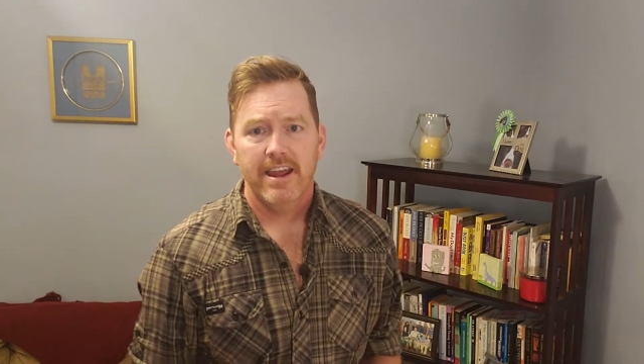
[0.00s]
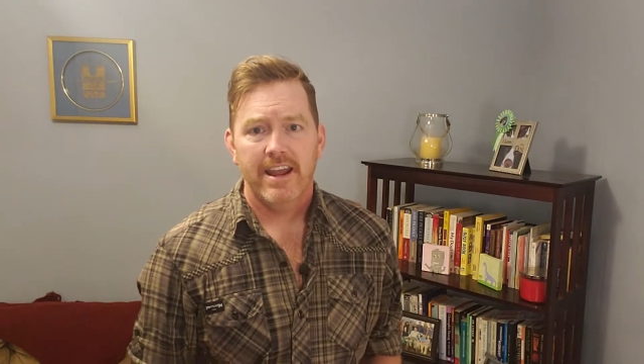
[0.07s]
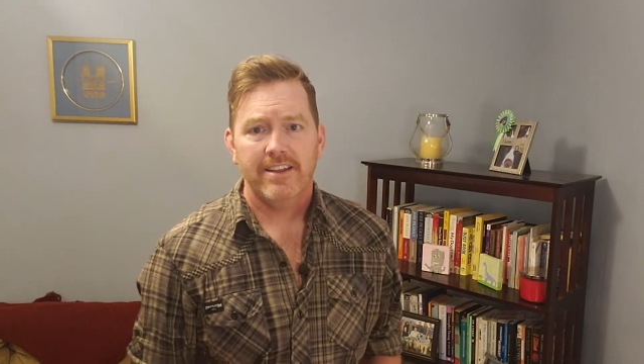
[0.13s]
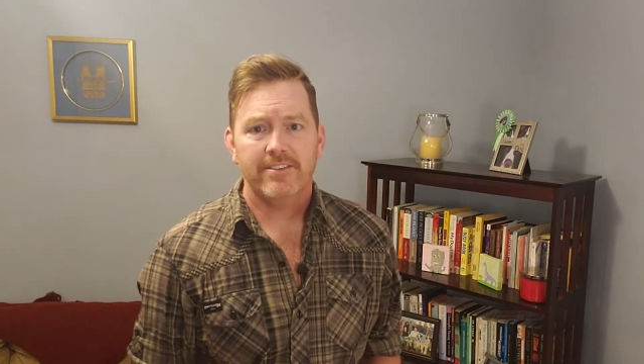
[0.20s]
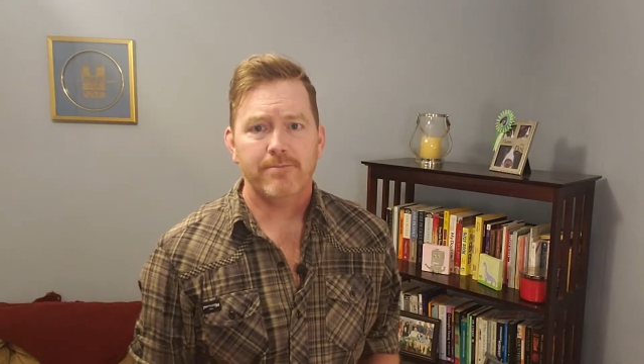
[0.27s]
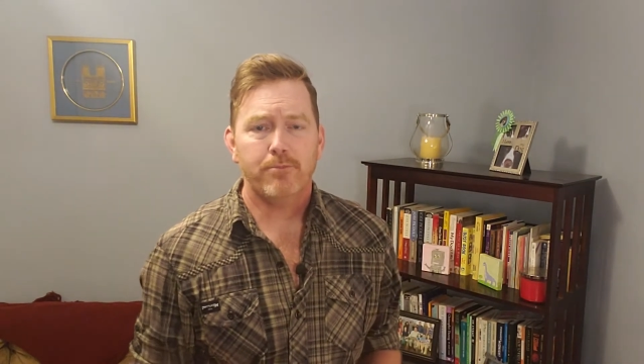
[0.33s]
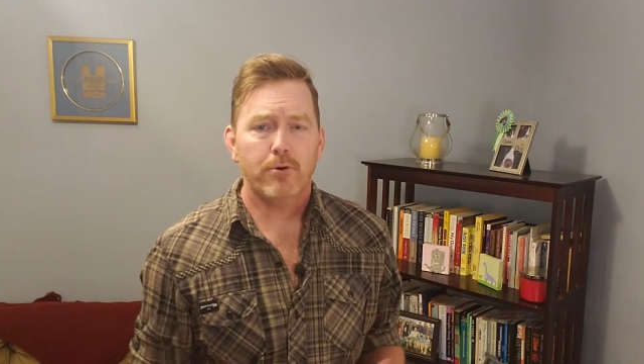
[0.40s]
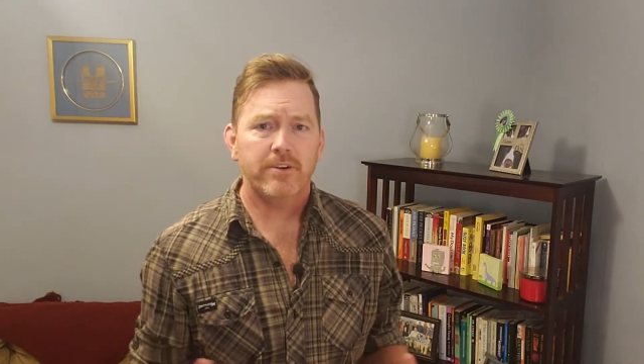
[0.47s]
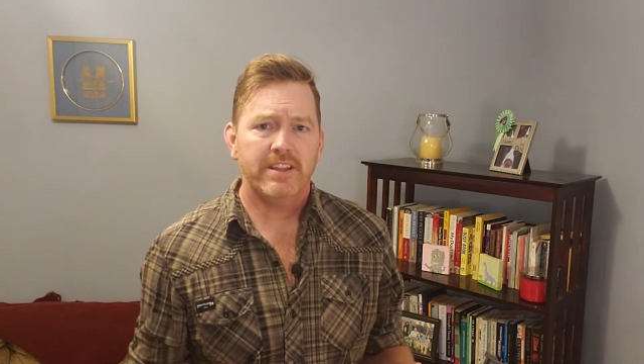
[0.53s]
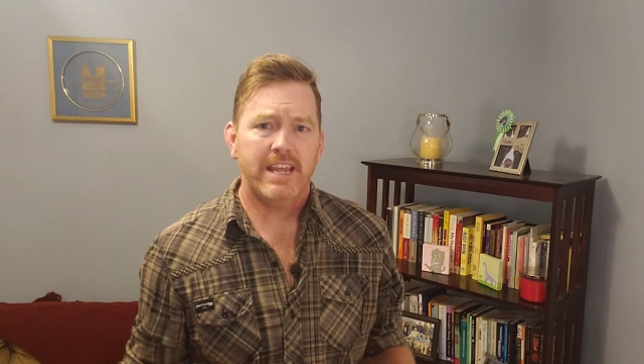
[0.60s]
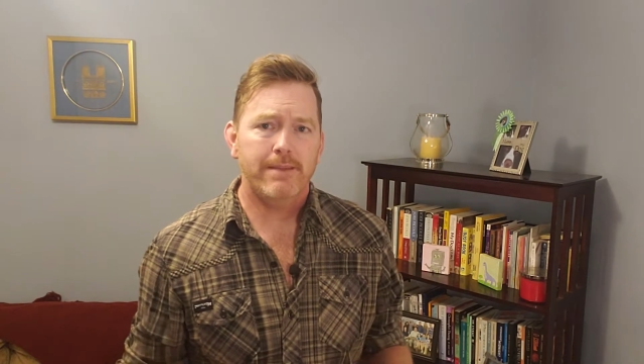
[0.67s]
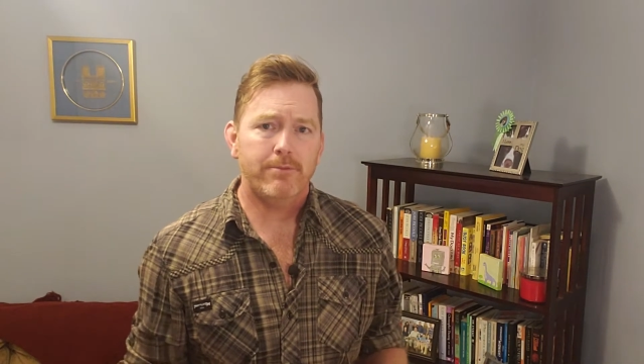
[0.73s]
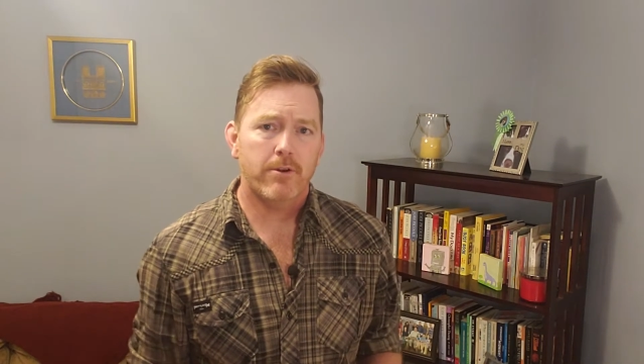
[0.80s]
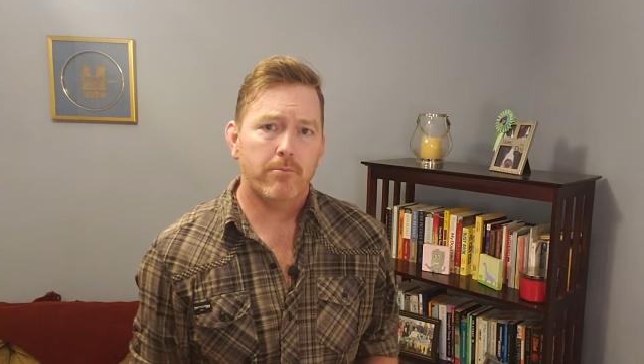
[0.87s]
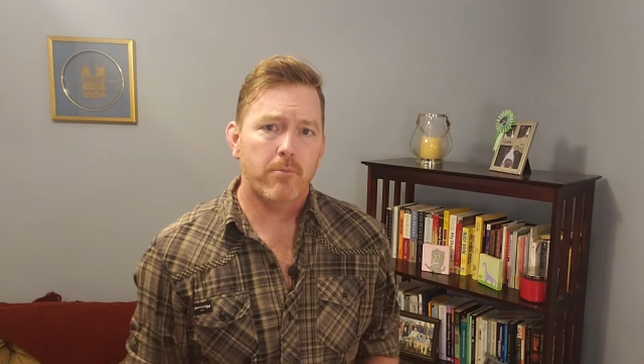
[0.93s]
And it's important
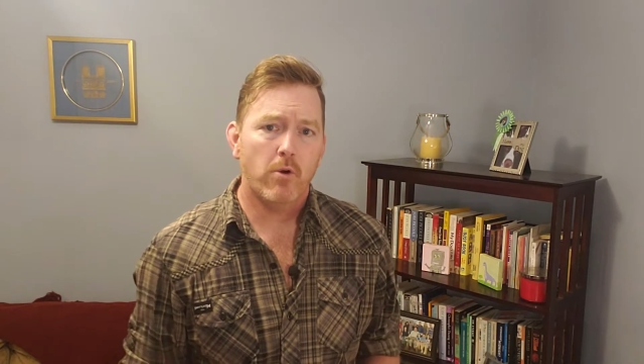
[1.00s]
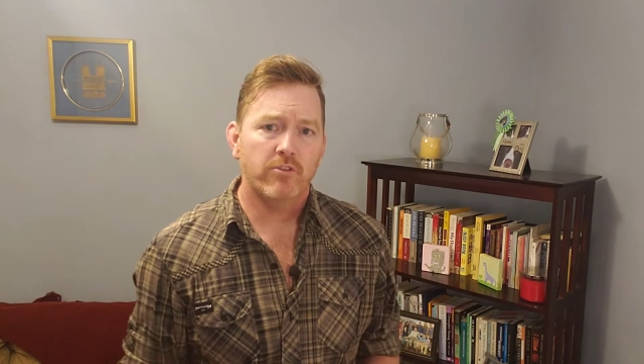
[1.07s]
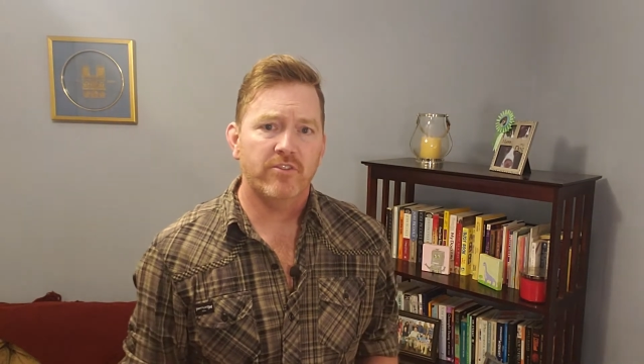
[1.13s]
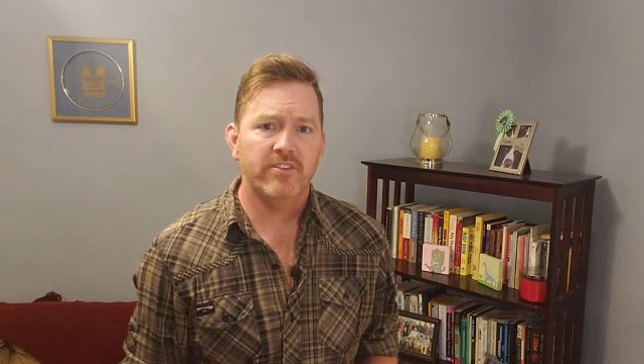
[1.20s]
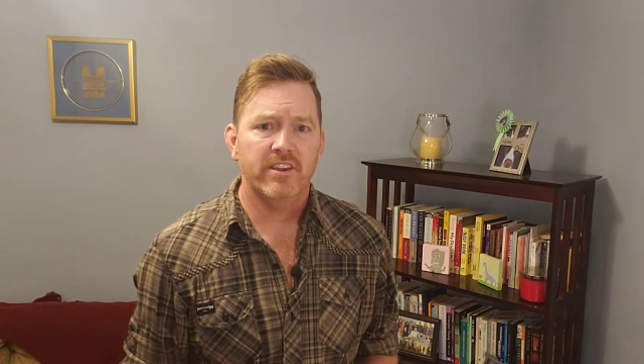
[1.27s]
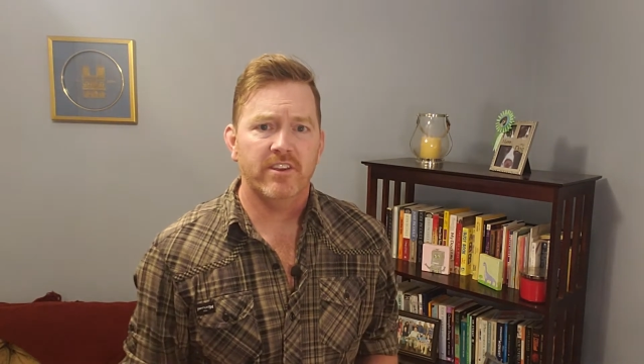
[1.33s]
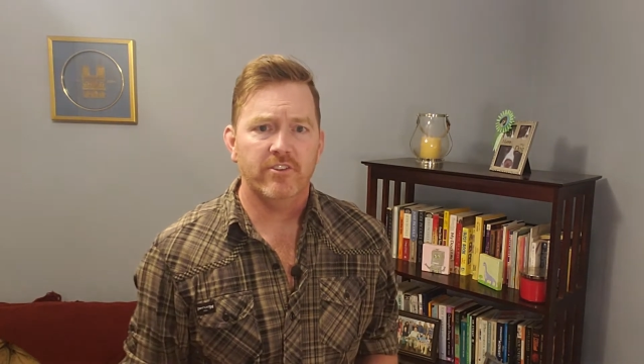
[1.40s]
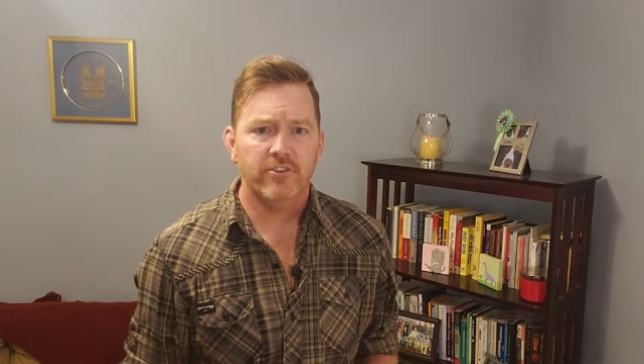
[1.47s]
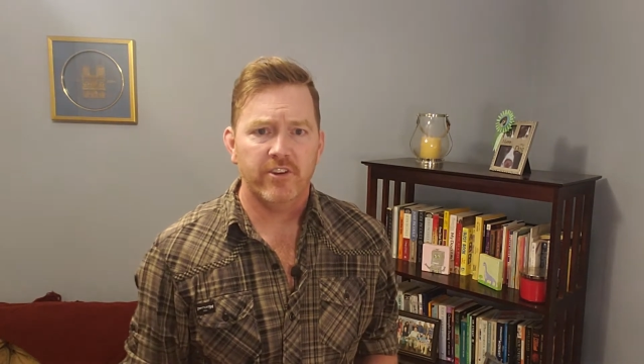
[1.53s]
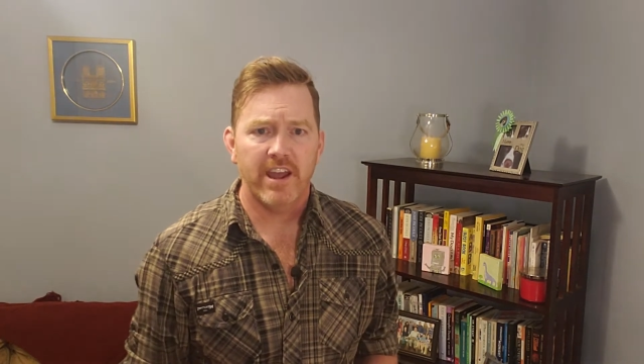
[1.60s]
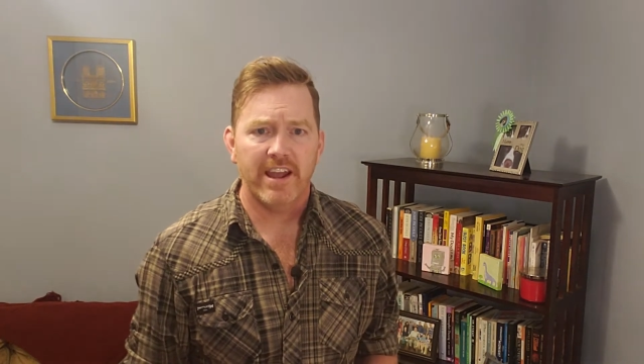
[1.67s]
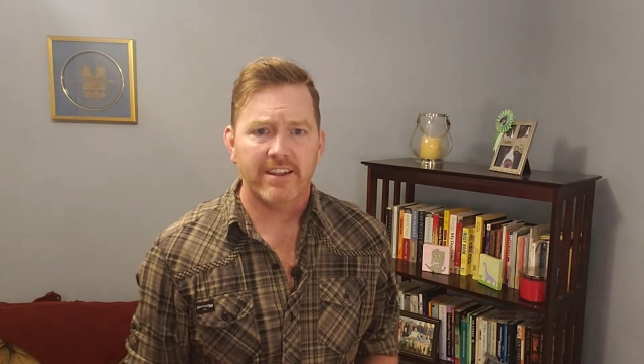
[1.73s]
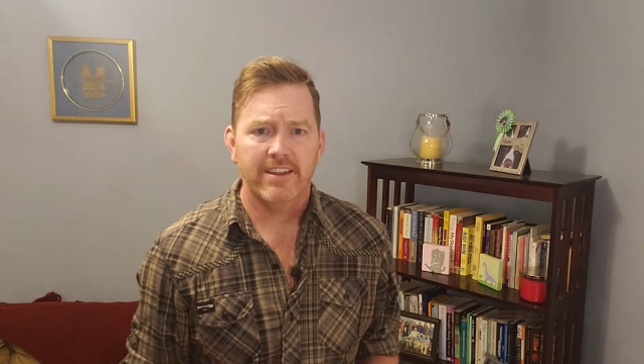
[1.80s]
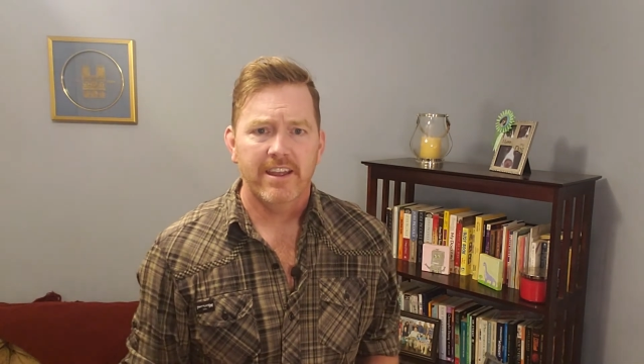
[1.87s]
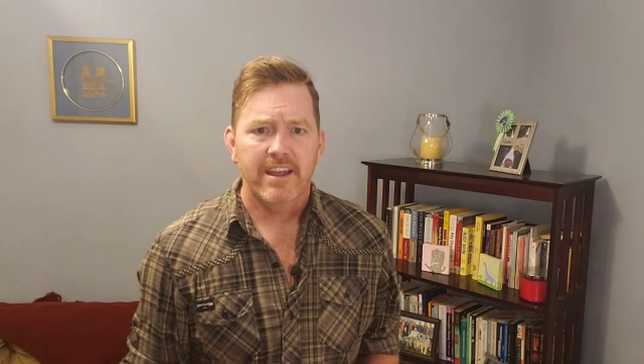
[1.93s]
to keep your emotions in
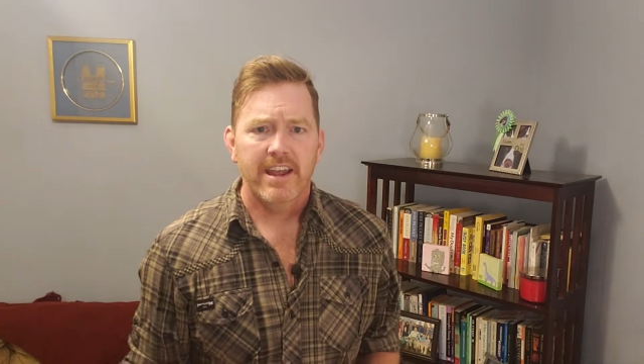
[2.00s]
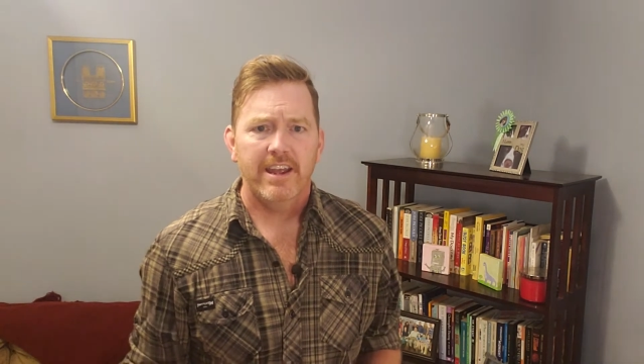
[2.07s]
check